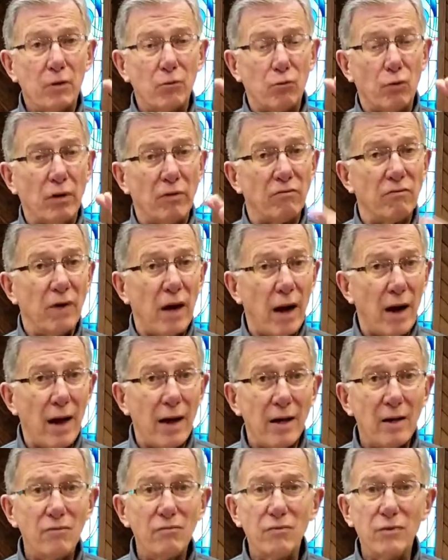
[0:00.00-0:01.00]

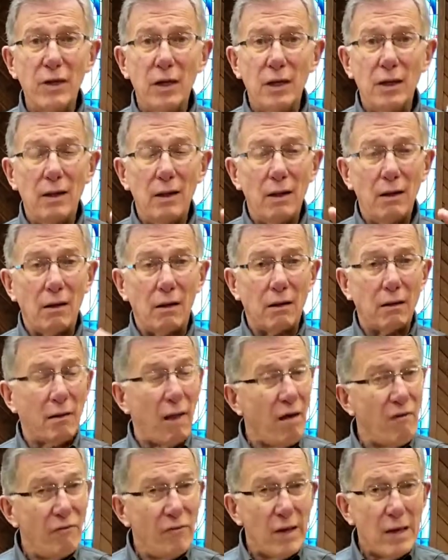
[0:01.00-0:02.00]
revived,
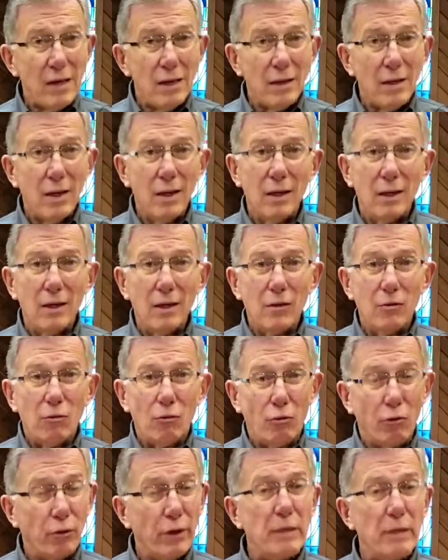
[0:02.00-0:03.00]
loving,
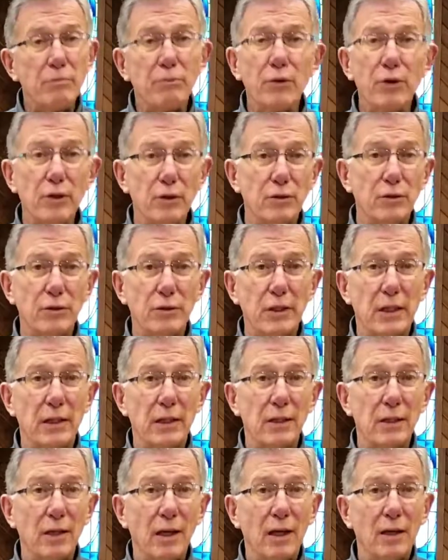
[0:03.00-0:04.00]

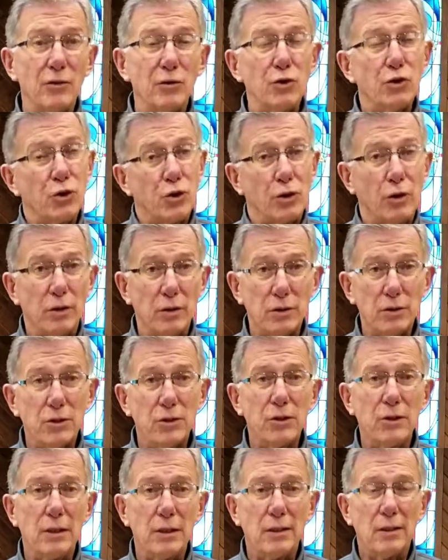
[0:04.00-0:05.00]
reproducing
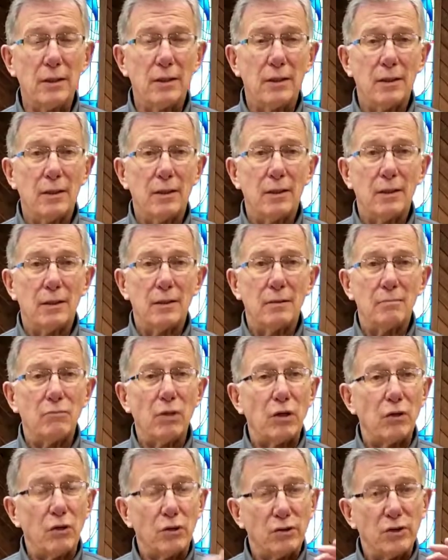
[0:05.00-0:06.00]
church
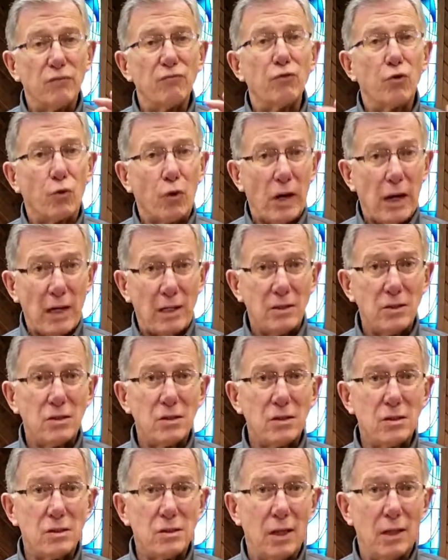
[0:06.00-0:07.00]
because of
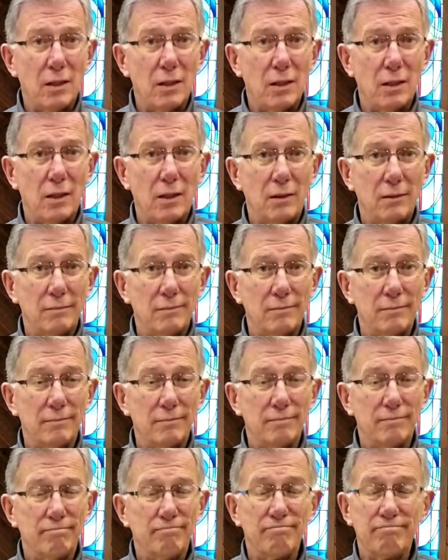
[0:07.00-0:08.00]
grace.
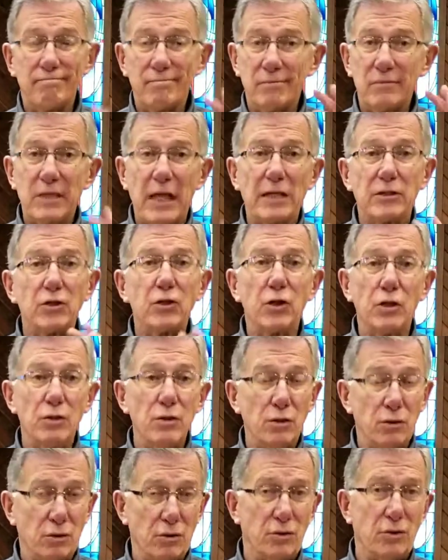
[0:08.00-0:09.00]
That's good
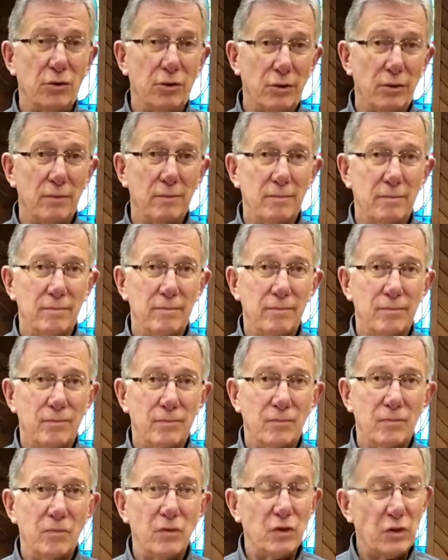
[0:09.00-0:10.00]
news.
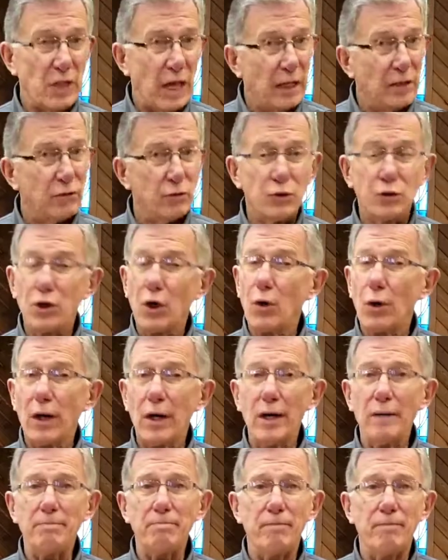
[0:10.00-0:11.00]
Thanks for showing
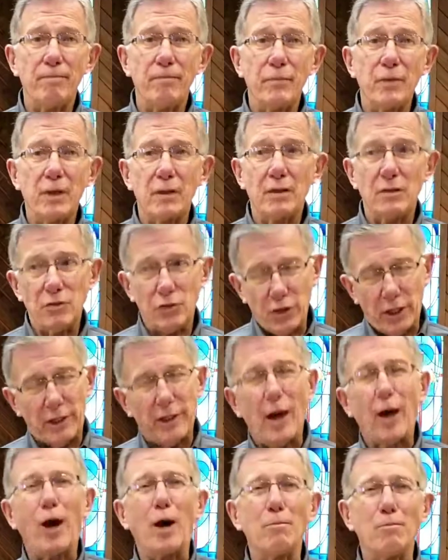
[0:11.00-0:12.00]
up. Check
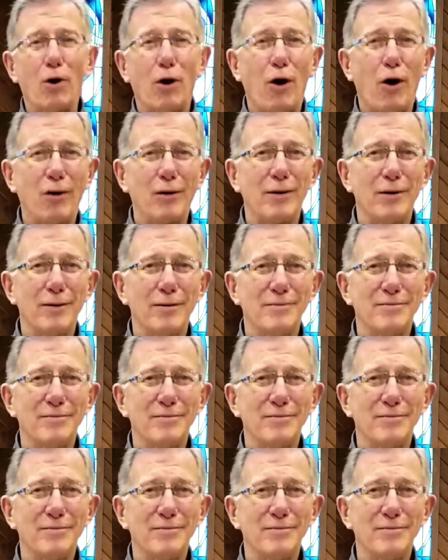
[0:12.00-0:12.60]
out our blog.